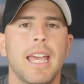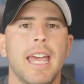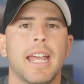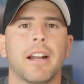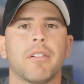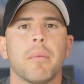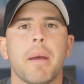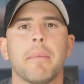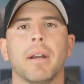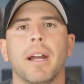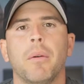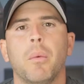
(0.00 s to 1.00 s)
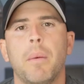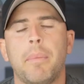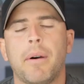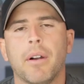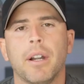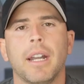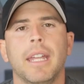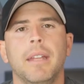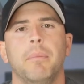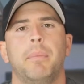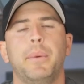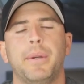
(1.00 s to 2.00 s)
And I remember at one part
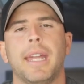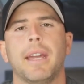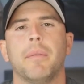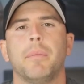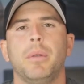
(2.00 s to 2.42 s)
in boot camp,